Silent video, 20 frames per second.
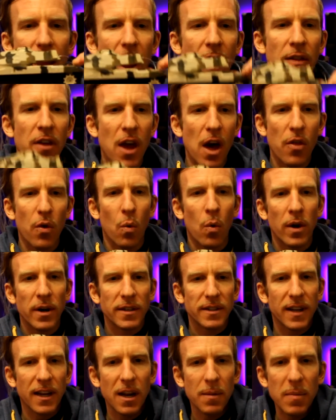And the other one
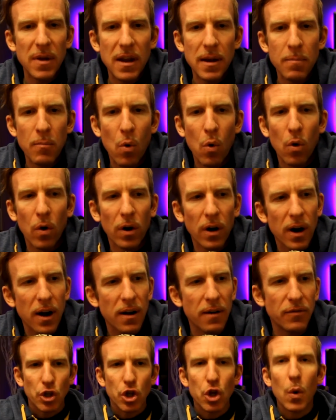is gonna be more
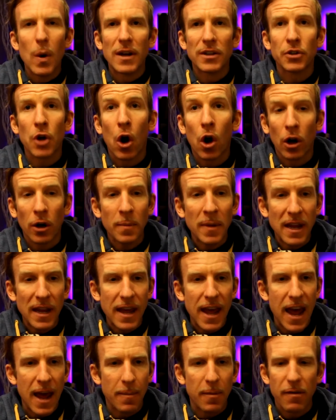of US Army
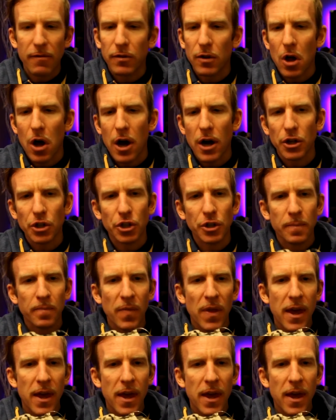camouflage.